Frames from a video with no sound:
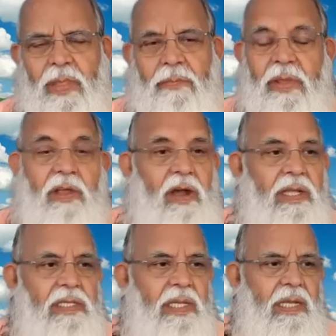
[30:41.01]

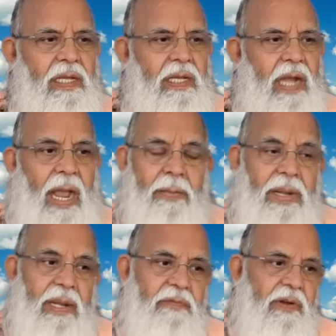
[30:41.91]
Because I am
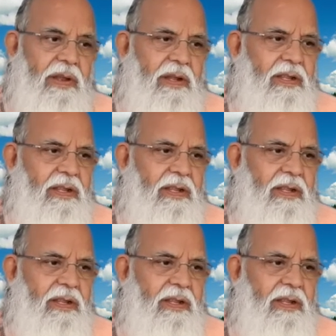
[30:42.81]
indifferent.